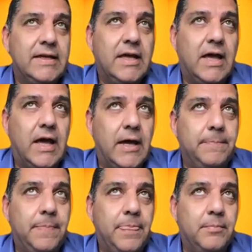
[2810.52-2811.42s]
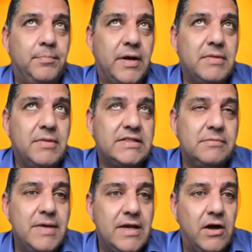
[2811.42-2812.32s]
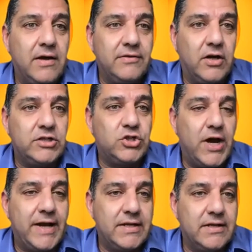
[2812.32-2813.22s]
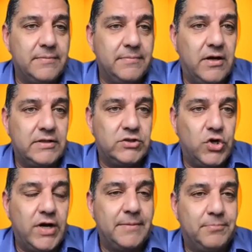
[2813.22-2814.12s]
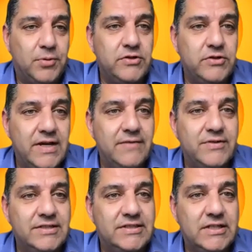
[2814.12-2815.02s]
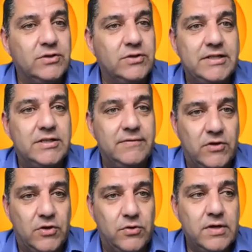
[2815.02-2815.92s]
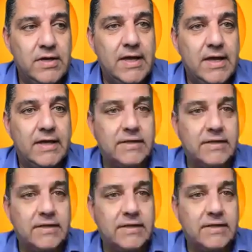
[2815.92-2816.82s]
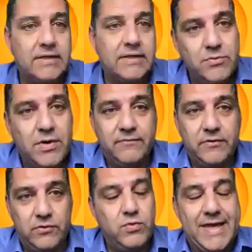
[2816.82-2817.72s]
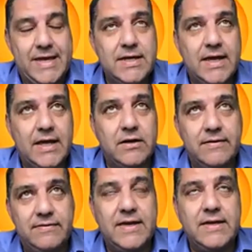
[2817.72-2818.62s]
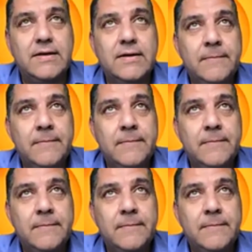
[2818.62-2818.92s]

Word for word: Um, but I must admit, I, I try and I try and approach every single interview as if it's my only one for the week, and I think.